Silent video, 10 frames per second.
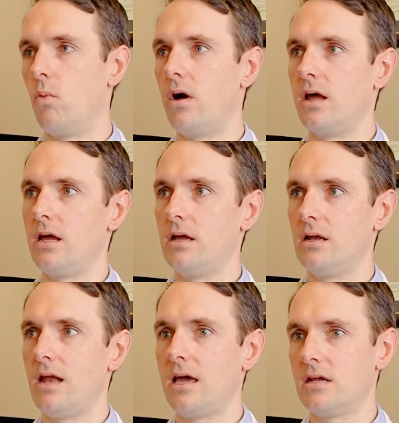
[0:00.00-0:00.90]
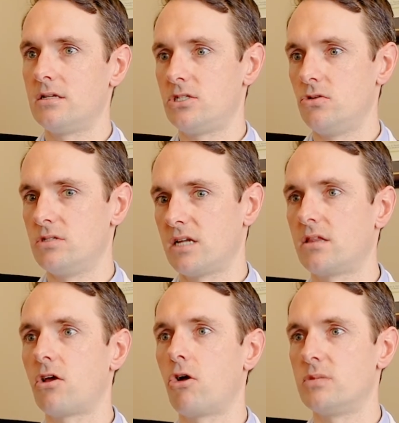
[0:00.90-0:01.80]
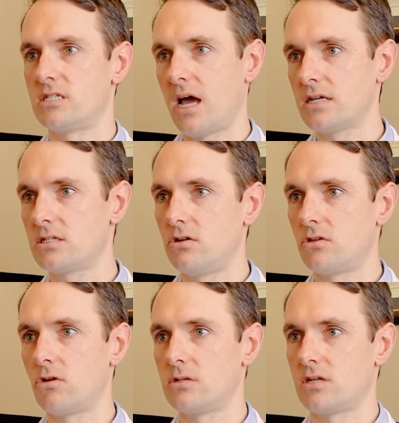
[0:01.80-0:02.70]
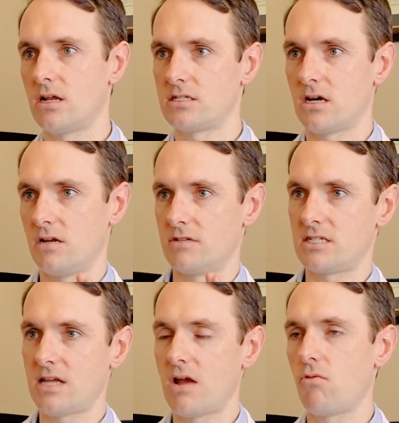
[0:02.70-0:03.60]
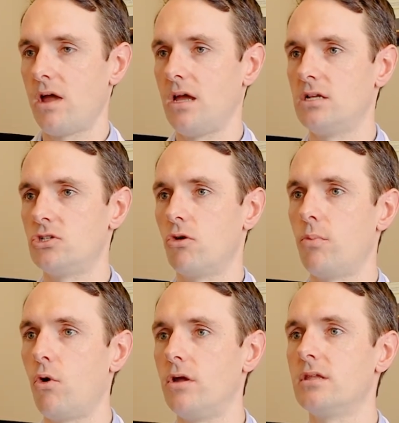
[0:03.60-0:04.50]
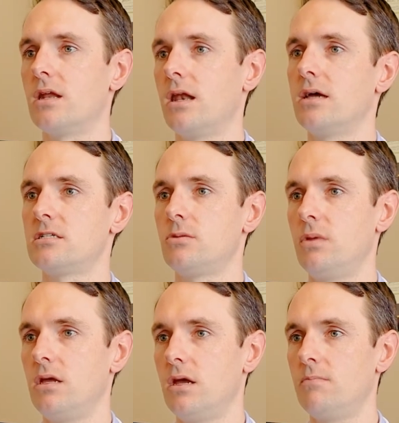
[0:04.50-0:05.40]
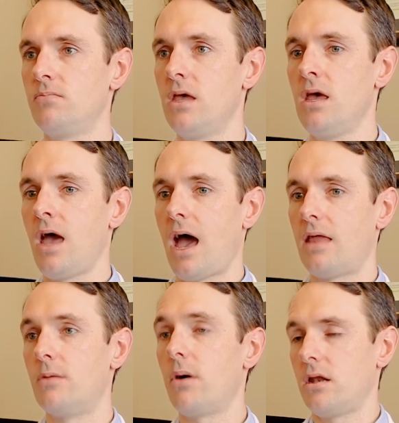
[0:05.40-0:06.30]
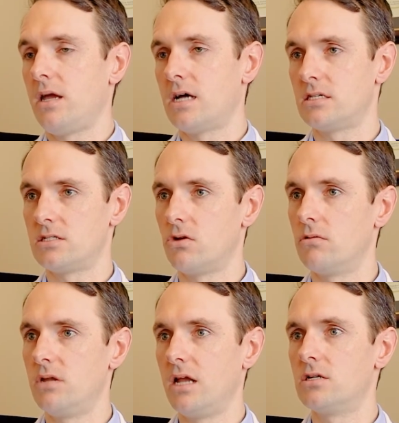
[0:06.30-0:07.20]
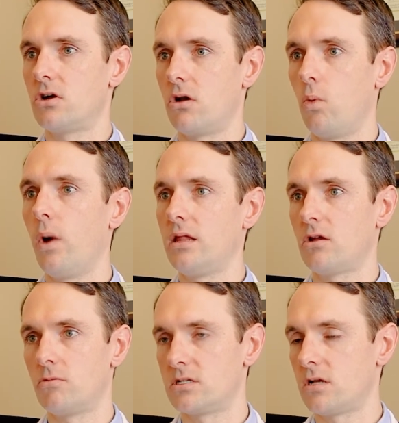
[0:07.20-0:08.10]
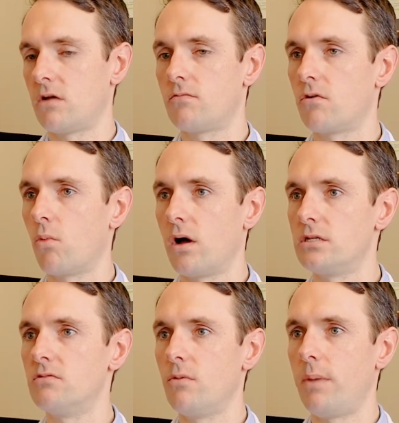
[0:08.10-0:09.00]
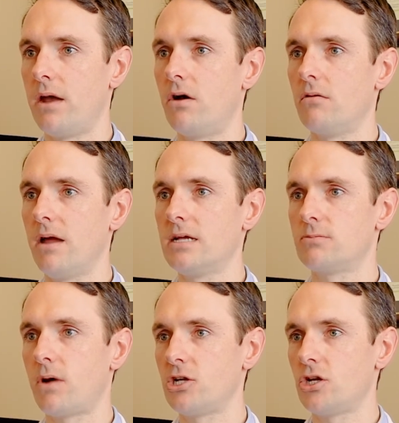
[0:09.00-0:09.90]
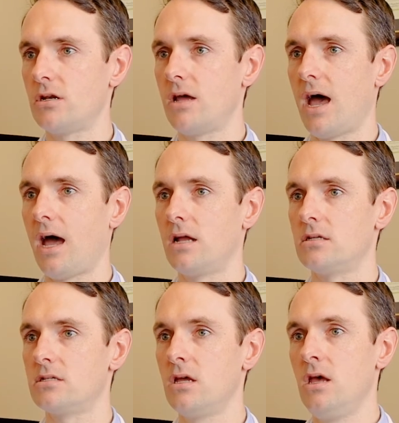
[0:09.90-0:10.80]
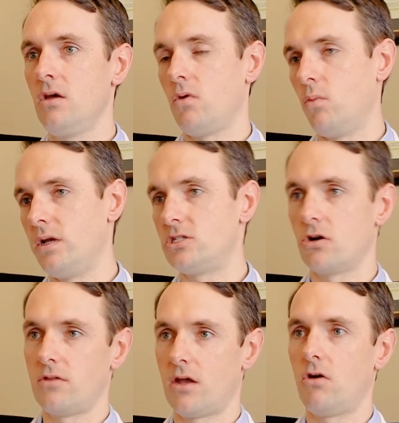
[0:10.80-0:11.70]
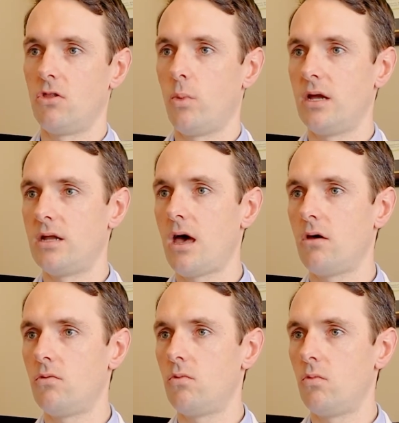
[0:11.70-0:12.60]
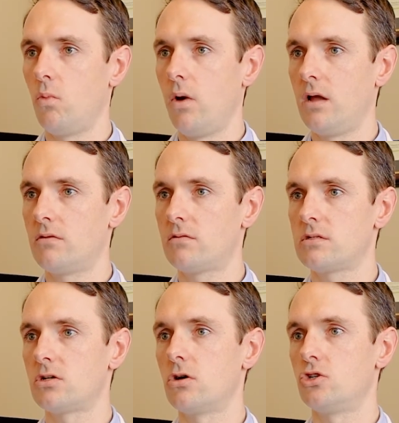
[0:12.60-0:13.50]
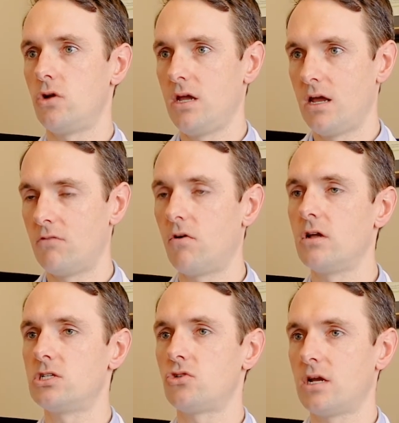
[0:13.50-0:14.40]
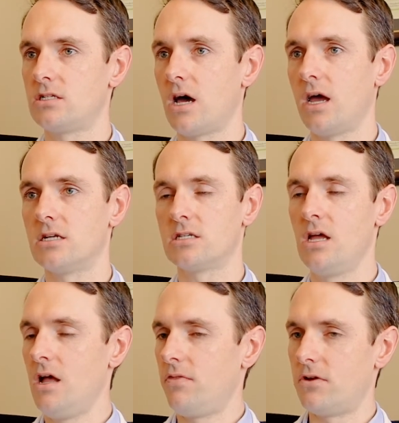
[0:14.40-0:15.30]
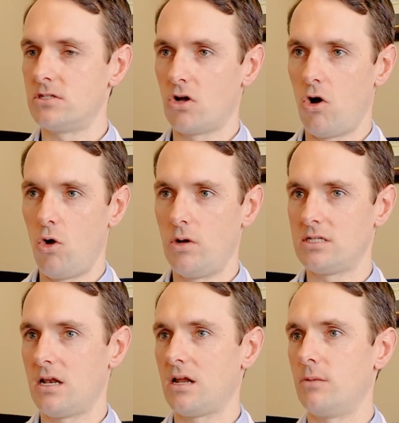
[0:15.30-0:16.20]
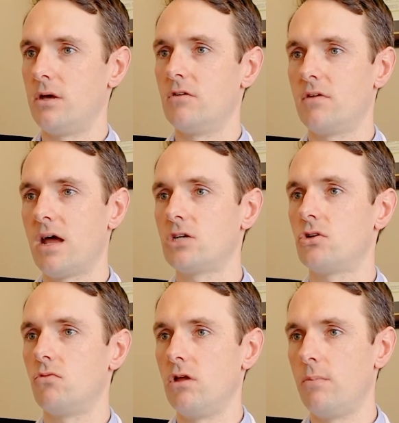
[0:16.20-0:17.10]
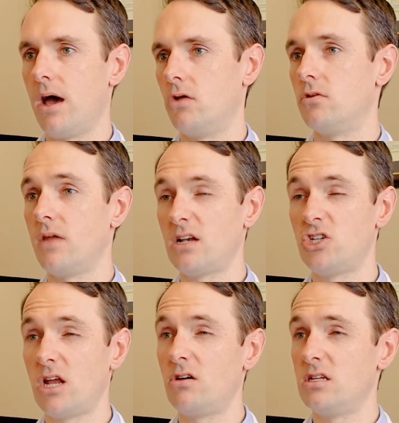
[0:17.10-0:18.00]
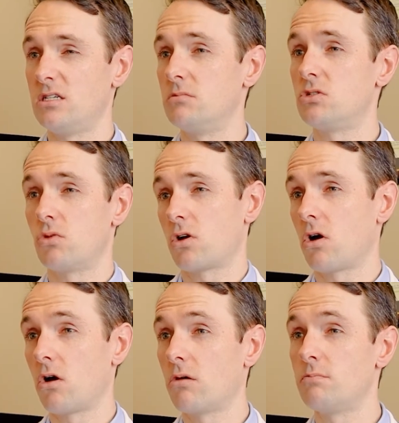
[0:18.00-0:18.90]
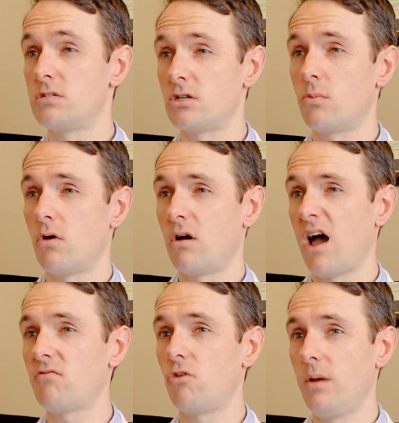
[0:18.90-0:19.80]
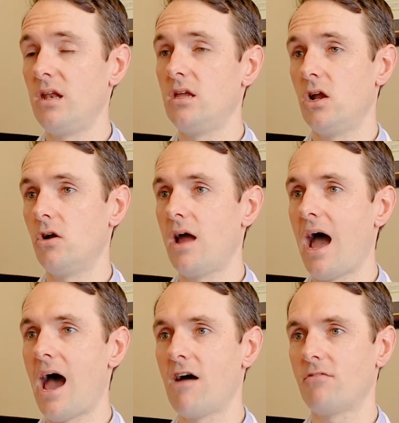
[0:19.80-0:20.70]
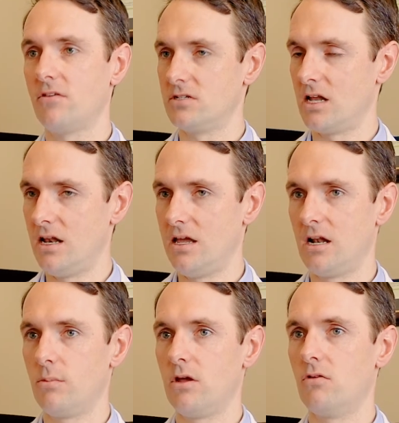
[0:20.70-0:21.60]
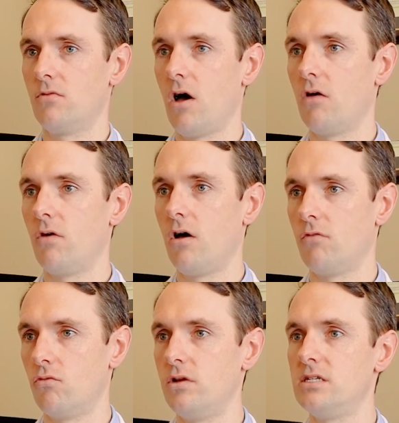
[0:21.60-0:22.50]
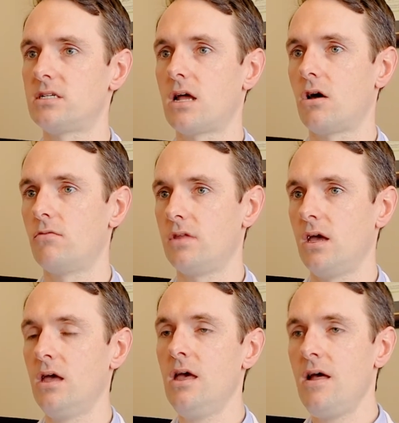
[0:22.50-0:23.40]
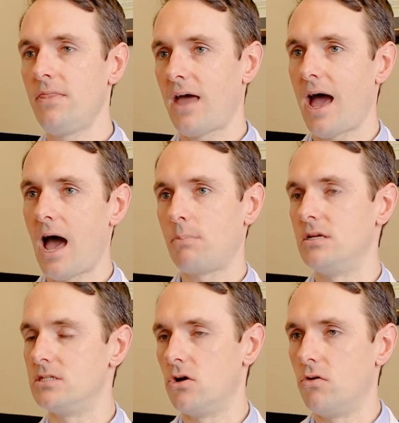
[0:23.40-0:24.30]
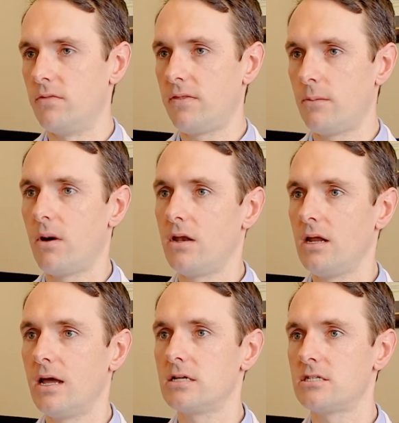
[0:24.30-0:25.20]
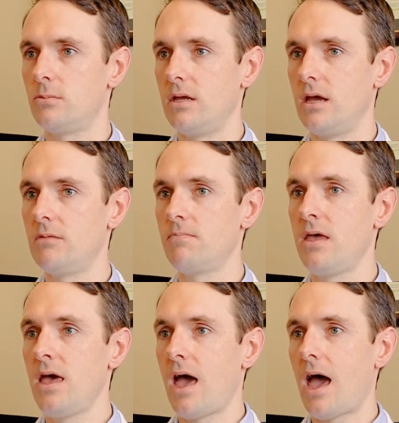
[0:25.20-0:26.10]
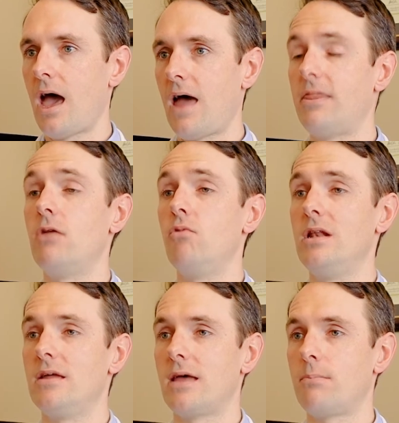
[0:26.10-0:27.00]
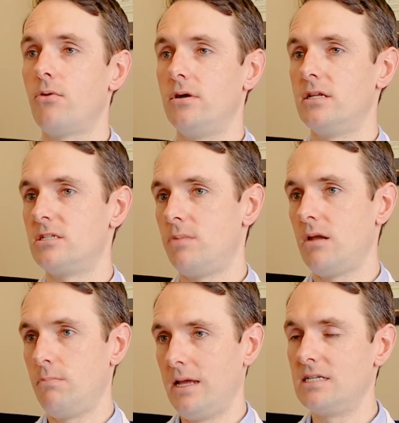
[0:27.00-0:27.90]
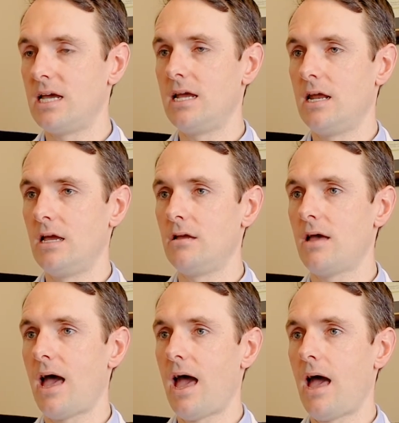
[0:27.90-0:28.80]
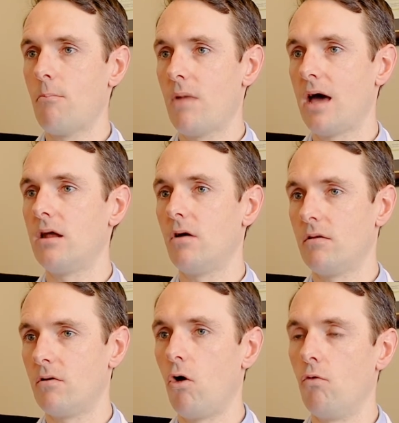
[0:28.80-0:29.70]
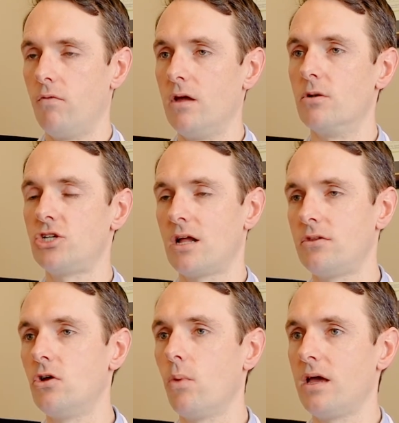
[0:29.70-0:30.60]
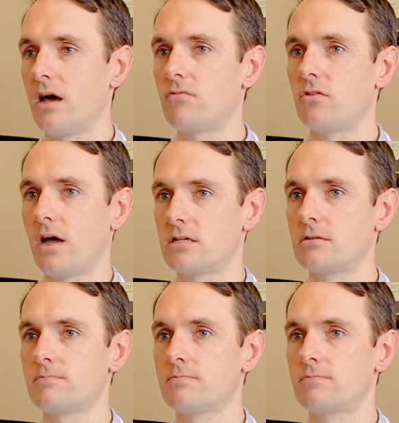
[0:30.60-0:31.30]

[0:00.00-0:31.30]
What I liken it to is like a thermostat. Your thermostat has kind of a set range or a point that it likes to be in, and the body has its own internal weight thermostat, for want of a better expression. And when we turn that all the way down with surgery and a very strict diet, there's always a little bit of a natural rebound, and that generally seems to occur somewhere after about a year and a half. There's a little bit of a reset of the happy zone that the body likes to be in, and then really at that point it's about maintaining at a hopefully a much healthier weight after that.